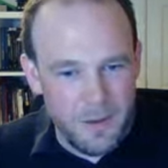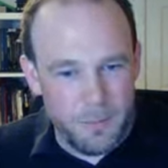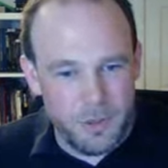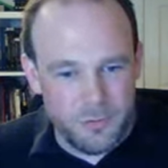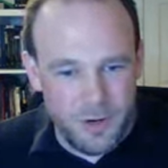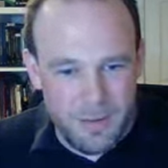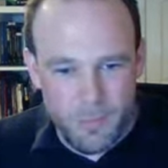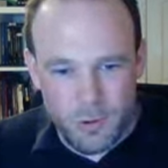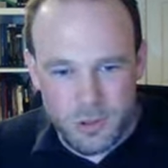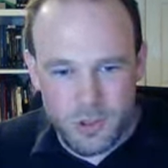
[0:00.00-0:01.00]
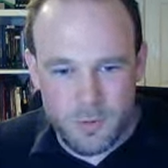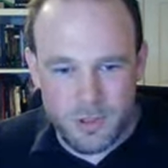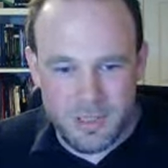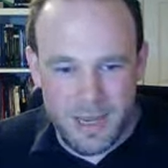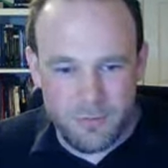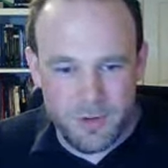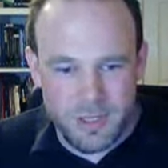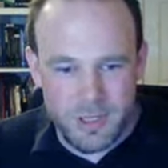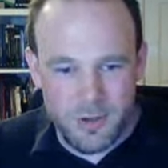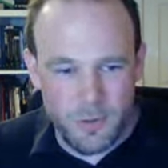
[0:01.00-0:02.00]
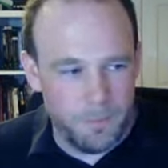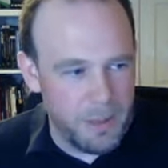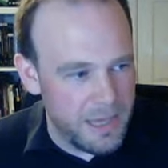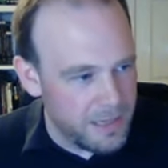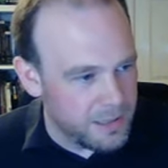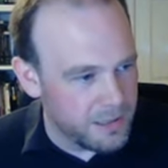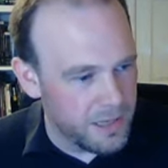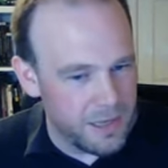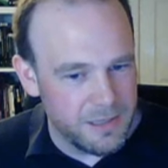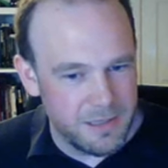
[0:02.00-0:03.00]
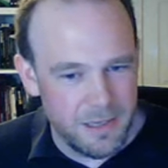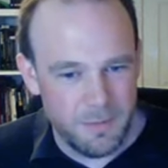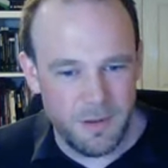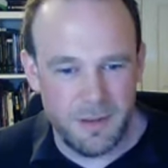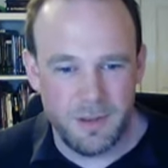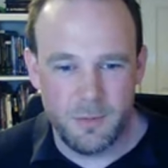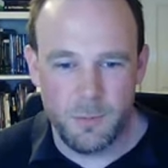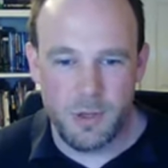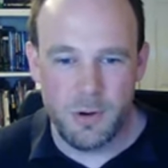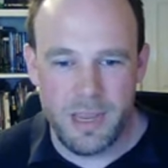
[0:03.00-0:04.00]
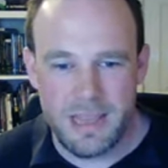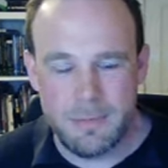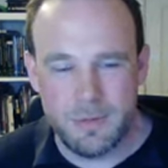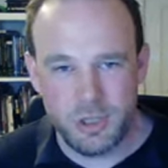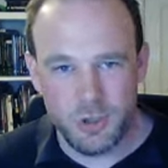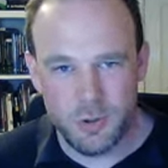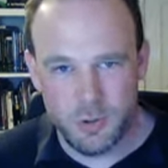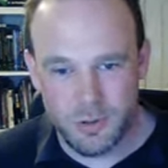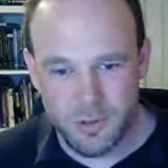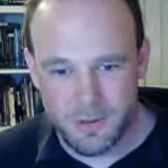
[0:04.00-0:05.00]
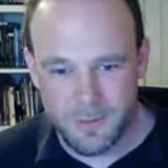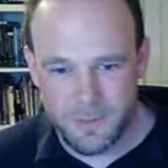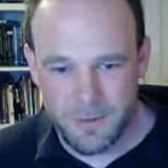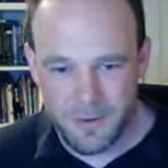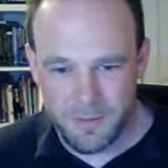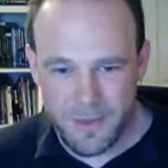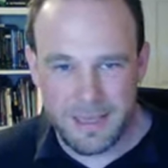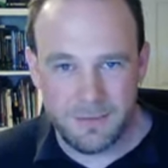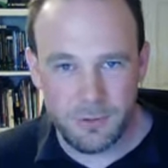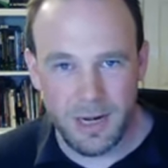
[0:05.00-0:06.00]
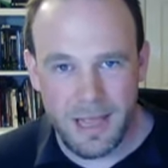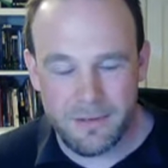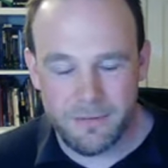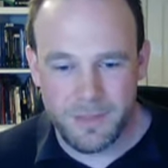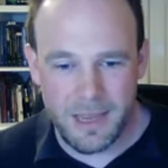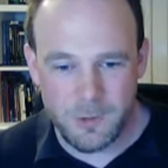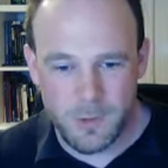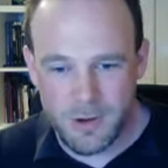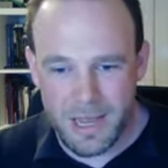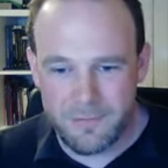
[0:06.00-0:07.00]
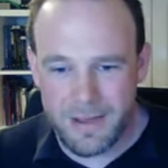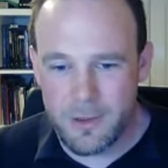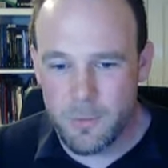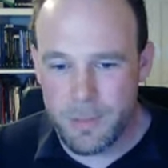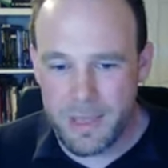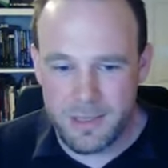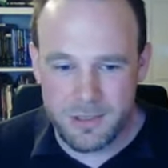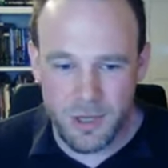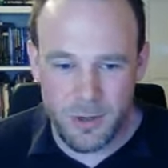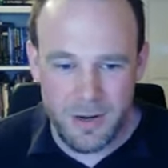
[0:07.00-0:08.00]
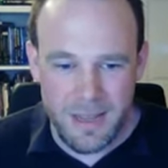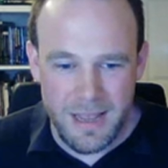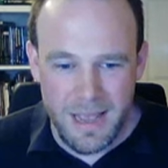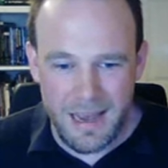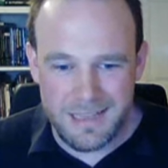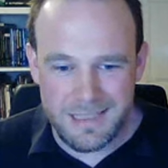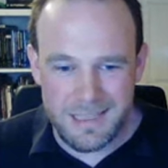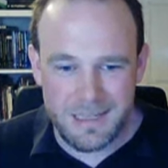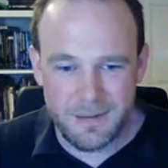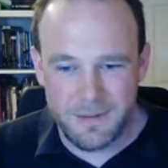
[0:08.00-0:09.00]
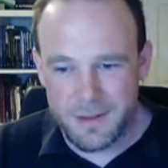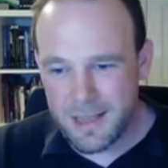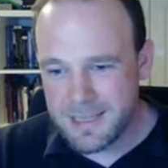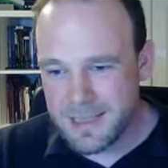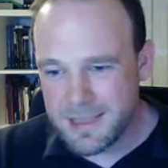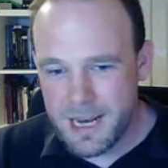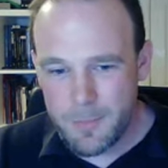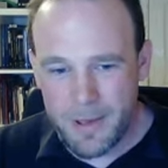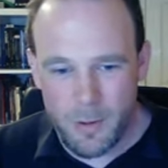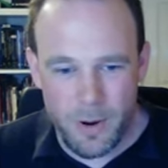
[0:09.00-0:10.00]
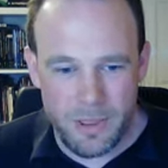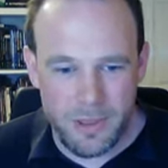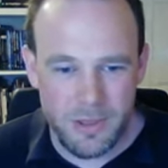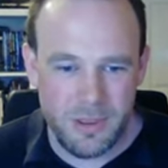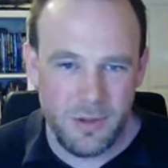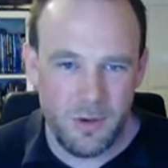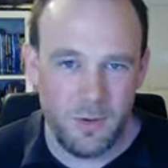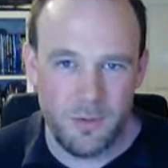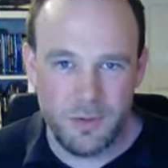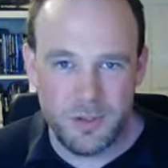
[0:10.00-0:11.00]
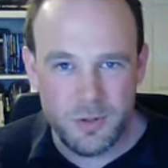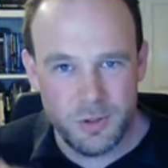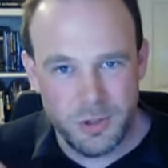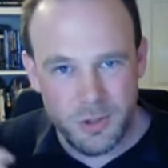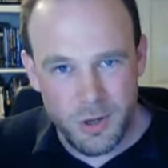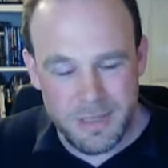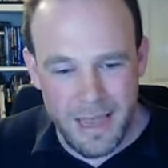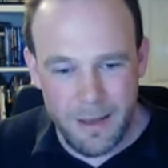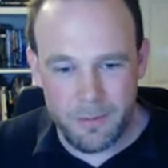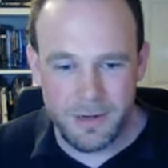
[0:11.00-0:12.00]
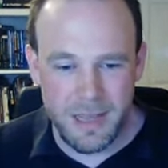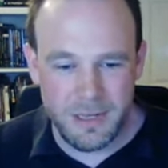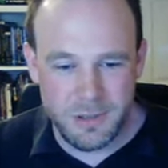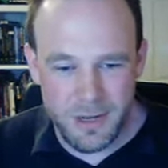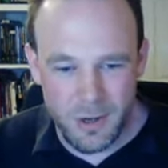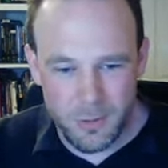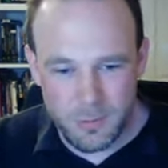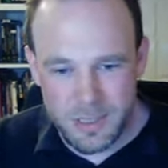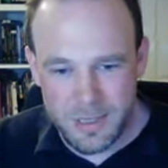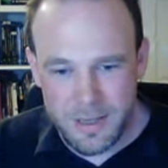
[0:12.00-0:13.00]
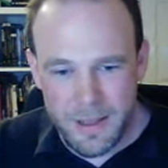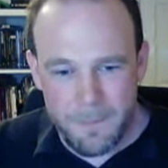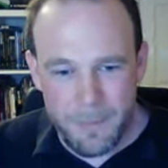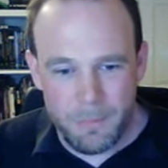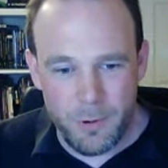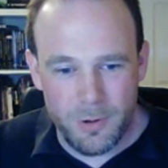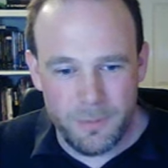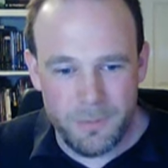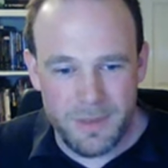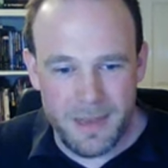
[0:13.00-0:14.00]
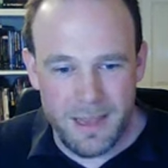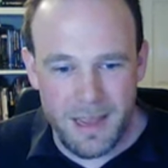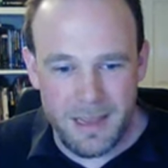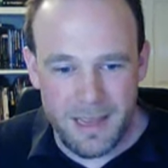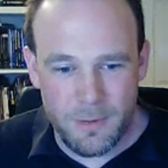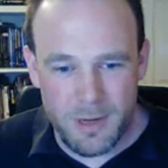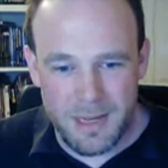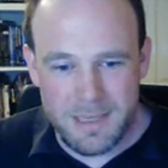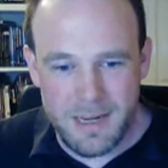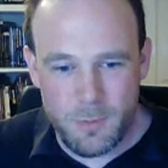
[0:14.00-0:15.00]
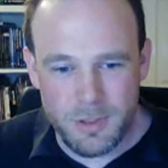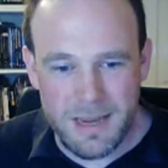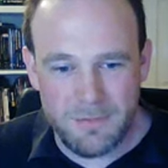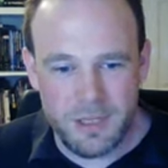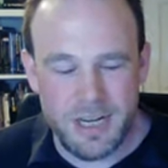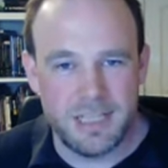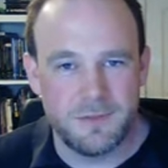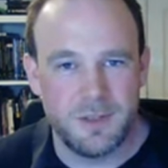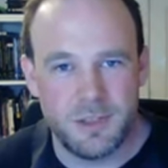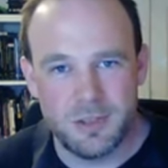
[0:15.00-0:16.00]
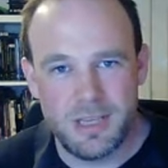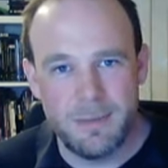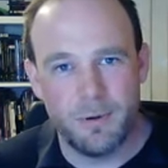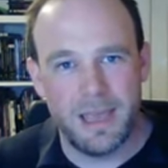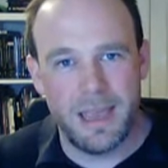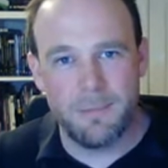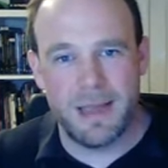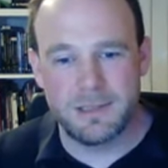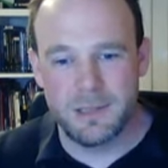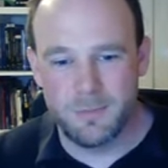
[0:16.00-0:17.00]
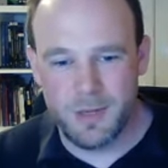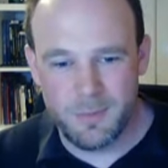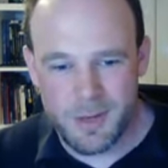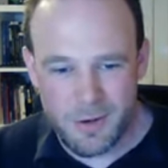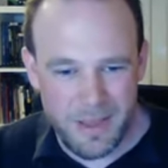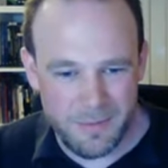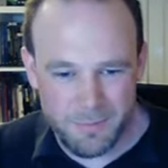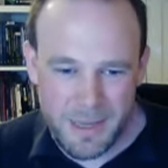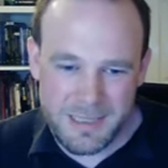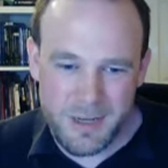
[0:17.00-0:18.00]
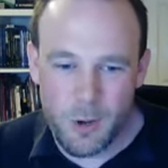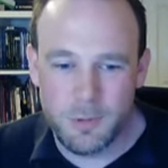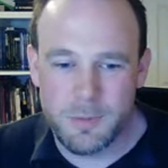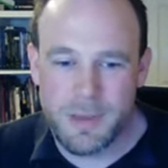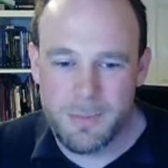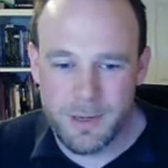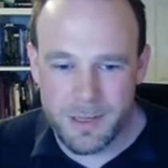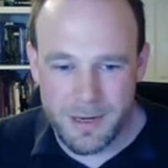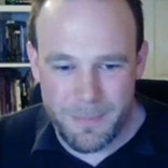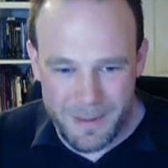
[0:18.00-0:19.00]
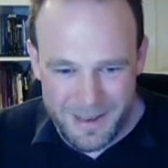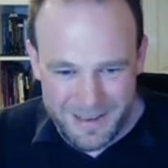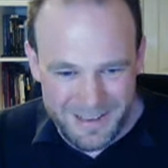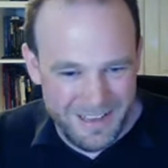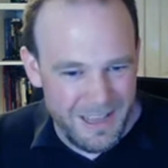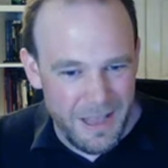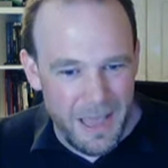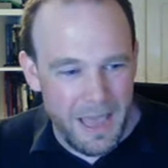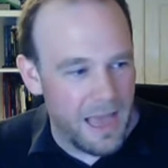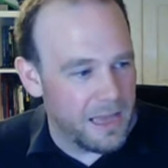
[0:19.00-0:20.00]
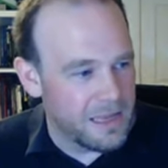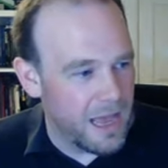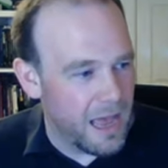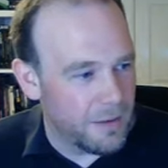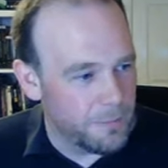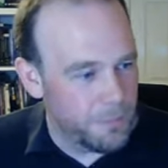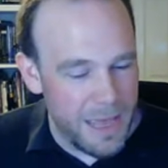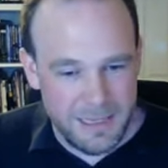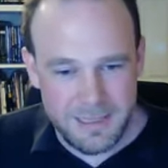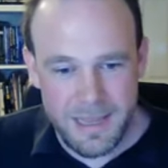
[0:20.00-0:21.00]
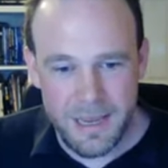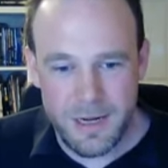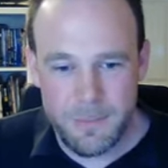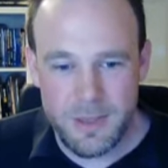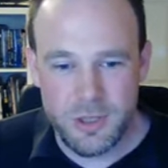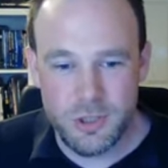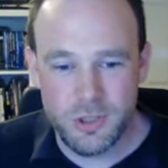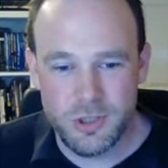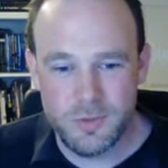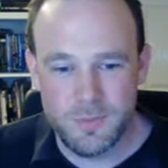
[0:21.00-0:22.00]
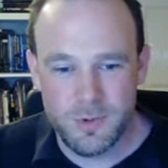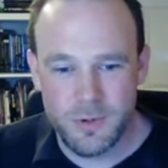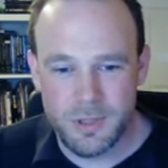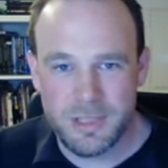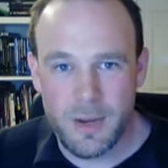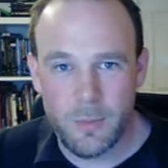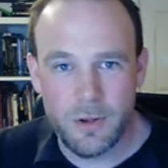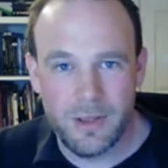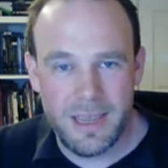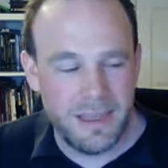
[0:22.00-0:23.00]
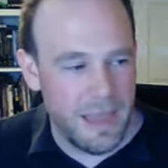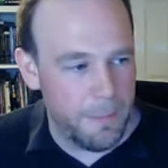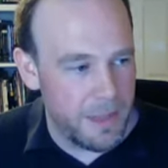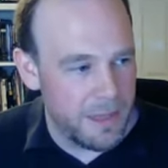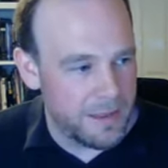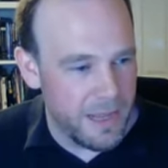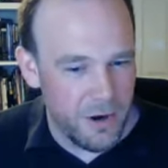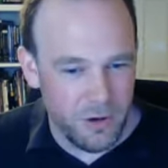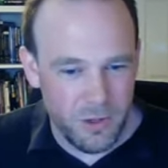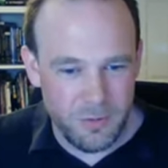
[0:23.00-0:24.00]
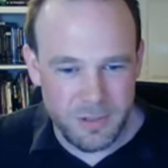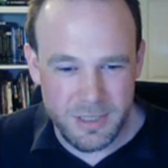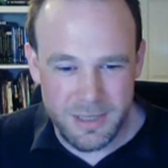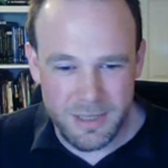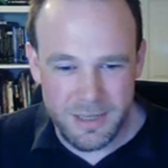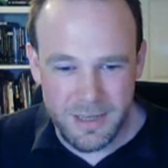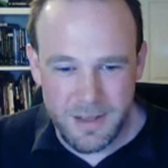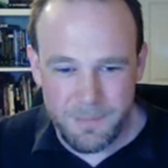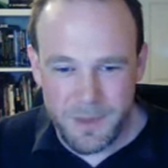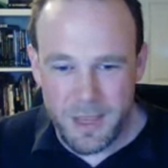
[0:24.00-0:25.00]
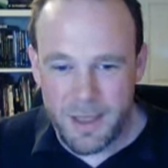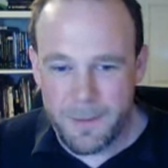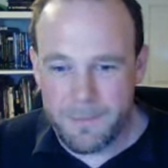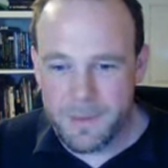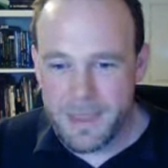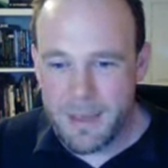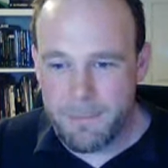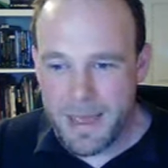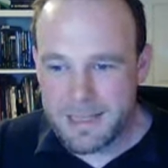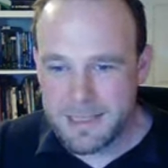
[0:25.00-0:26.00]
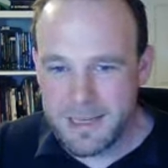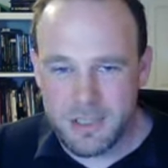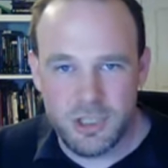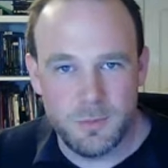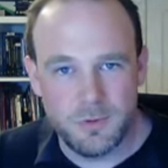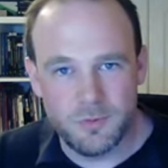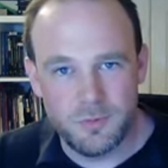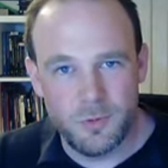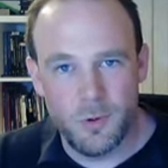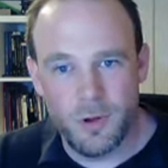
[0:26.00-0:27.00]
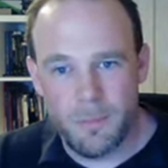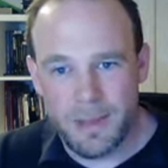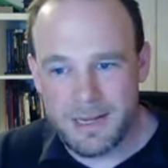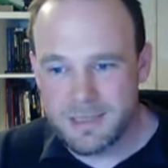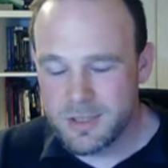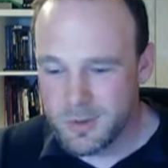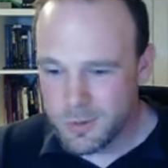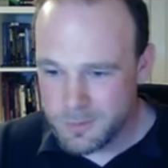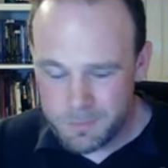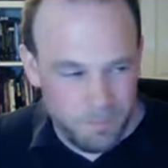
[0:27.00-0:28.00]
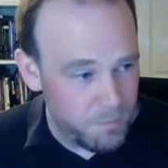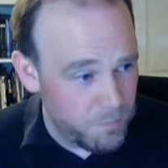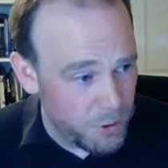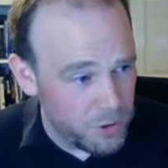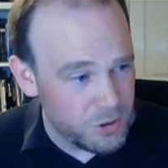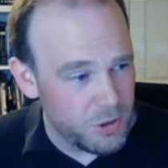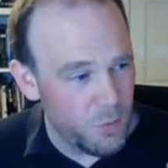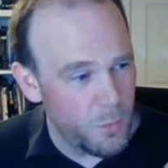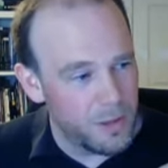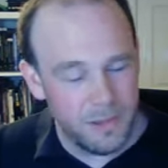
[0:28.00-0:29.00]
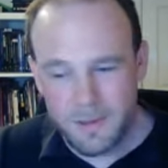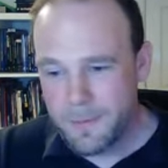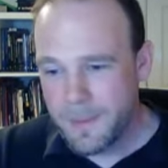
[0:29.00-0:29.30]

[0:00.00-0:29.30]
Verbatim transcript: but it's really more to do with just like reaching your peak and when you're in the mature phase of your life that is when you're kind of at your peak so i did i did think about whether the scores should go down as you get older but I, I, I didn't want to have the chance for you to just keep on getting better. When, when you get basically older people are going to be at, at best they're going to be just as good as they were in their peak. They're not going to um, get better in terms of raw ability scores, but you will